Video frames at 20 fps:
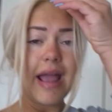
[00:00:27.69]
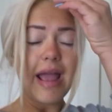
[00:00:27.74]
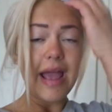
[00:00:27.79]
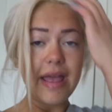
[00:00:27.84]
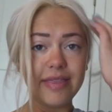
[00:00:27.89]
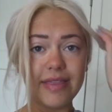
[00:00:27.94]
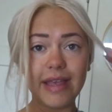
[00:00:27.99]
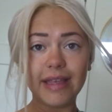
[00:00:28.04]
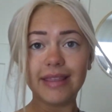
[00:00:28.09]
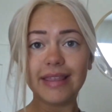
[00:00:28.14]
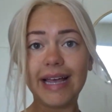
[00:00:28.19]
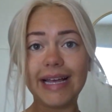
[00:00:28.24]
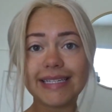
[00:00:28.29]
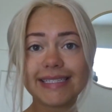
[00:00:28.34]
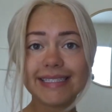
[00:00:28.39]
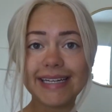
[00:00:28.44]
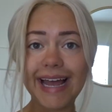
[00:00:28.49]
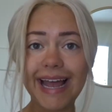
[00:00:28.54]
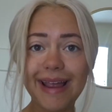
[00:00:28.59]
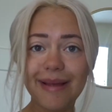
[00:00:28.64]
And then
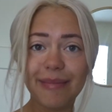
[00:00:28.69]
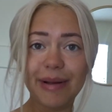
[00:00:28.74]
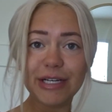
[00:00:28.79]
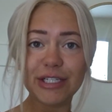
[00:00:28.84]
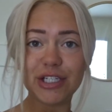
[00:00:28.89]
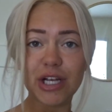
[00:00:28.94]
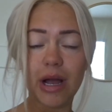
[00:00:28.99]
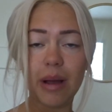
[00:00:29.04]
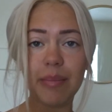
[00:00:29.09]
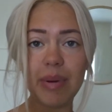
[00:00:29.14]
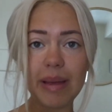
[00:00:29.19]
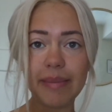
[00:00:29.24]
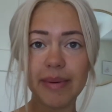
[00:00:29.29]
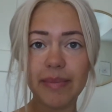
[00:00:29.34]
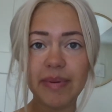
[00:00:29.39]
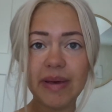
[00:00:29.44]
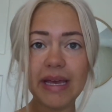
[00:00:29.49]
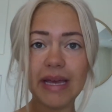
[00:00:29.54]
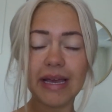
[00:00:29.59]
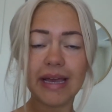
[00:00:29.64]
last night my shop Baby
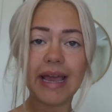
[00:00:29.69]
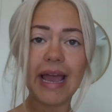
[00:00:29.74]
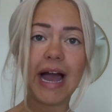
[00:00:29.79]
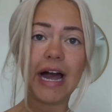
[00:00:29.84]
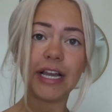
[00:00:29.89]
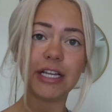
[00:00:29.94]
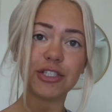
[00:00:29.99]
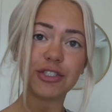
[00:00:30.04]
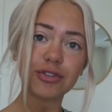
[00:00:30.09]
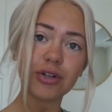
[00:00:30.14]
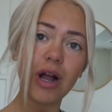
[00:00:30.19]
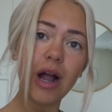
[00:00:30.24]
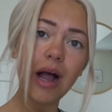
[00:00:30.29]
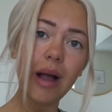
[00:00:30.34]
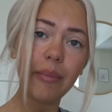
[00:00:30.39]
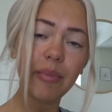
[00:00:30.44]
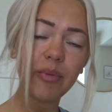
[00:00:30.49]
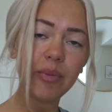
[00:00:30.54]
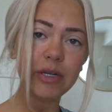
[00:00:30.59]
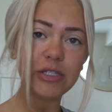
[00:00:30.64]
Pink had a
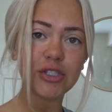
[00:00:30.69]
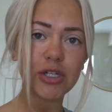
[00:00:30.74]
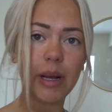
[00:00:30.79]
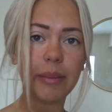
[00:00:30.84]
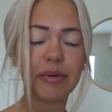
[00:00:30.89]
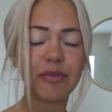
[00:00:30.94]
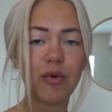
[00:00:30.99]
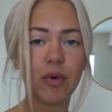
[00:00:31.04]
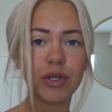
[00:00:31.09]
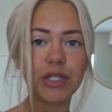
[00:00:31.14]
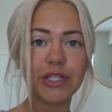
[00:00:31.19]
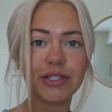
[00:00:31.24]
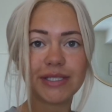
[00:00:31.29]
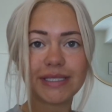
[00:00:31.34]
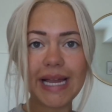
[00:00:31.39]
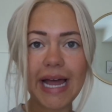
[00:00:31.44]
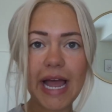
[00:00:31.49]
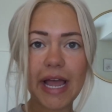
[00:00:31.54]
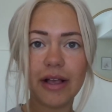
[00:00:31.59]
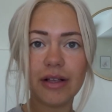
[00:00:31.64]
drop. We dropped four new
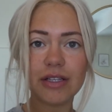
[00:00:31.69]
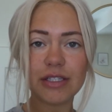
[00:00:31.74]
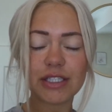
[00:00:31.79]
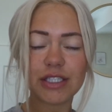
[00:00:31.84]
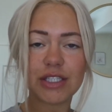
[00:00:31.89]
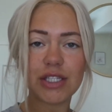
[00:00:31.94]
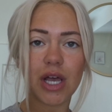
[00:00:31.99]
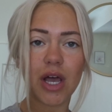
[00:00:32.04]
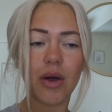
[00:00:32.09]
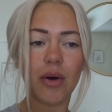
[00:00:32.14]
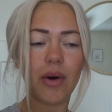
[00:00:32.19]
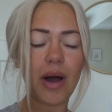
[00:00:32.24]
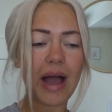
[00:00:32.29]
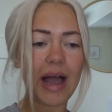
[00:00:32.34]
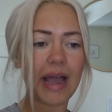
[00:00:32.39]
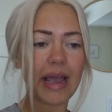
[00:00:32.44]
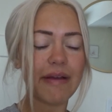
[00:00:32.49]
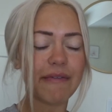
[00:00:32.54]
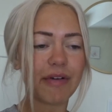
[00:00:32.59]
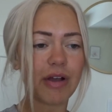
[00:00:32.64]
styles, so
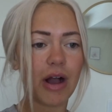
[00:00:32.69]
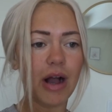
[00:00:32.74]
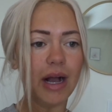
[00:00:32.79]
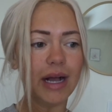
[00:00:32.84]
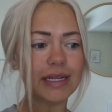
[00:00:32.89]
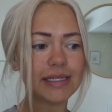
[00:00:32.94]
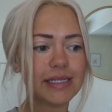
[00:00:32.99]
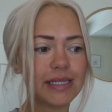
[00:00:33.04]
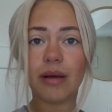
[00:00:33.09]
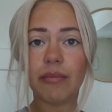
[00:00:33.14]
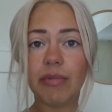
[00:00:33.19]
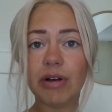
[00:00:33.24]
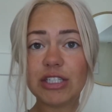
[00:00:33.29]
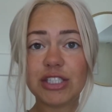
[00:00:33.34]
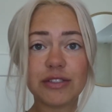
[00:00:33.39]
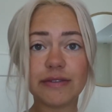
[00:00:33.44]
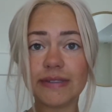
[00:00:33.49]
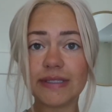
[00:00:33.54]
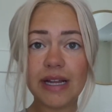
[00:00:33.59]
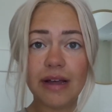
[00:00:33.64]
I've got a
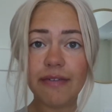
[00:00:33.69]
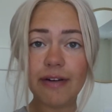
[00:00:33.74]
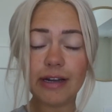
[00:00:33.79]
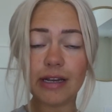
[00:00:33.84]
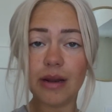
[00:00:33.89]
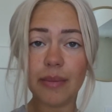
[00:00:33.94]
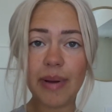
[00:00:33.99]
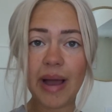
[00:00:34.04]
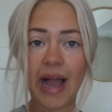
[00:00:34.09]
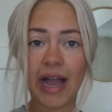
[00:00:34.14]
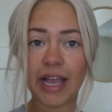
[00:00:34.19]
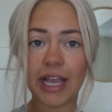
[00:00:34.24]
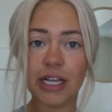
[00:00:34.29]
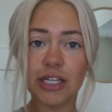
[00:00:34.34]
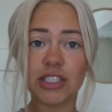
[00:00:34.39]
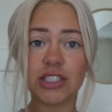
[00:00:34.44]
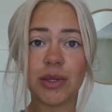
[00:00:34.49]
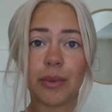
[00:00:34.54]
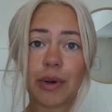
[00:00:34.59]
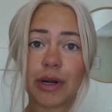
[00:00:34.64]
bunch of stuff I need to
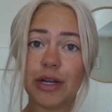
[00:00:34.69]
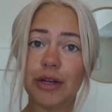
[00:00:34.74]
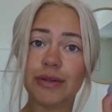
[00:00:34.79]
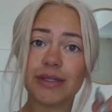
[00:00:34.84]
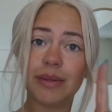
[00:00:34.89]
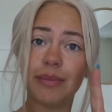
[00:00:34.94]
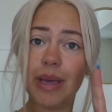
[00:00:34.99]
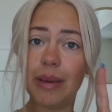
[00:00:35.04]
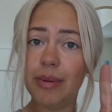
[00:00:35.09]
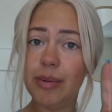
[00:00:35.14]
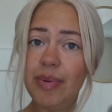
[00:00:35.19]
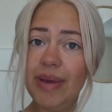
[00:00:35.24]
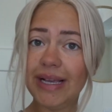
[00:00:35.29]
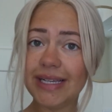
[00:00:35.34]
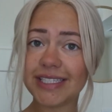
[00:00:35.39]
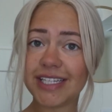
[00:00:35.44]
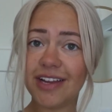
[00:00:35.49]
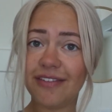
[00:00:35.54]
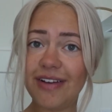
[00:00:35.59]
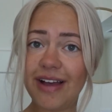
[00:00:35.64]
package, so we're gonna do some Baby
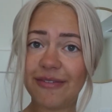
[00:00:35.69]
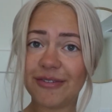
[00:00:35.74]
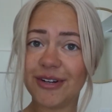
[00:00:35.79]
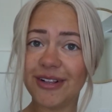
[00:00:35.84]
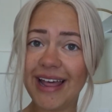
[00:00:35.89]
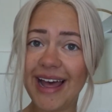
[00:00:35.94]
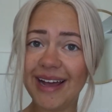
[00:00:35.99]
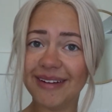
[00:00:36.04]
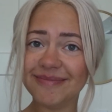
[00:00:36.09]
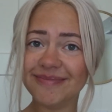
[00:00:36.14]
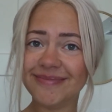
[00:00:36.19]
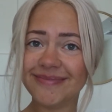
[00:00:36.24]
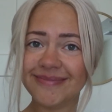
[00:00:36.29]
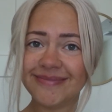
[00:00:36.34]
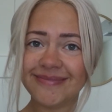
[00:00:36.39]
Pink stuff after that.